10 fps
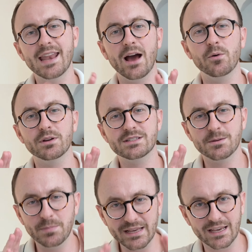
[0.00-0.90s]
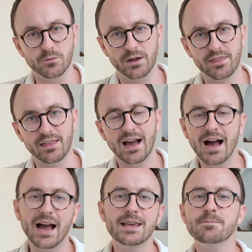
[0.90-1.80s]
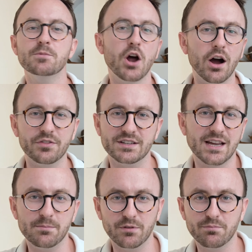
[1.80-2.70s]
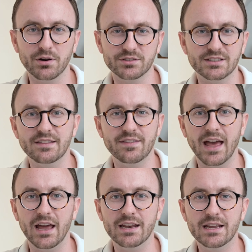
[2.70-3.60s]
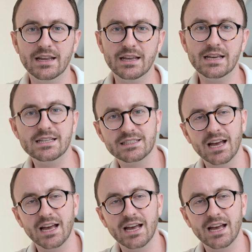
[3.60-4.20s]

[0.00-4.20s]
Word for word: Now, to begin with, I am not the type of person that is